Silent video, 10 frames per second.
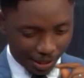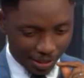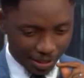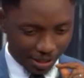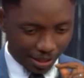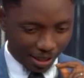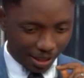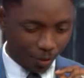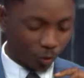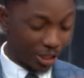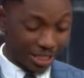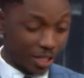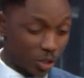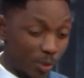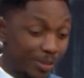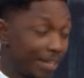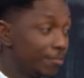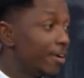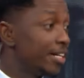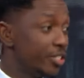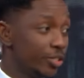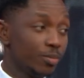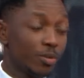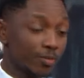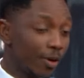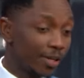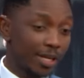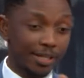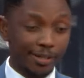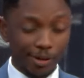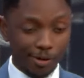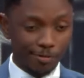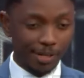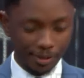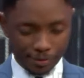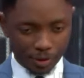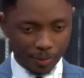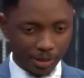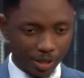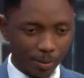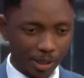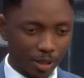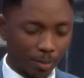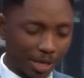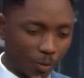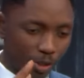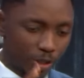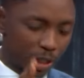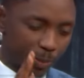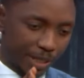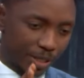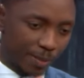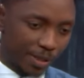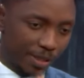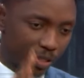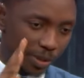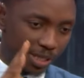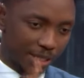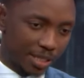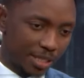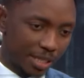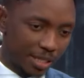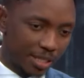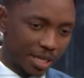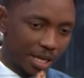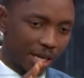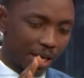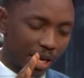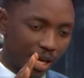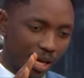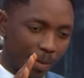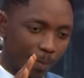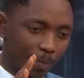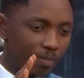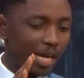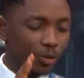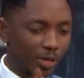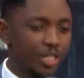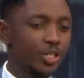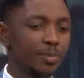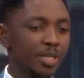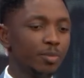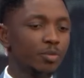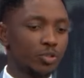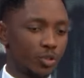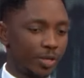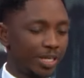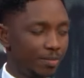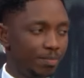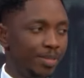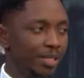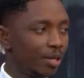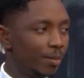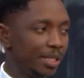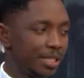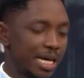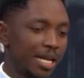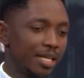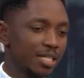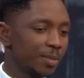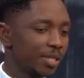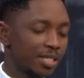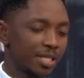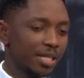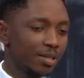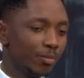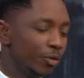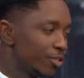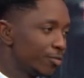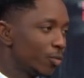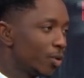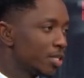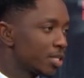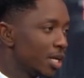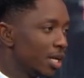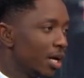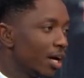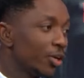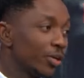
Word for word: Kaycee. Yeah. Uh, you can tell us where we can find you, both online and okay. offline. You talked about the comedy yeah. club, but I want you to speak something into existence. Mm. Um, I know Nigeria has been able to create big comedy talents, yeah. but they say that the beautiful ones are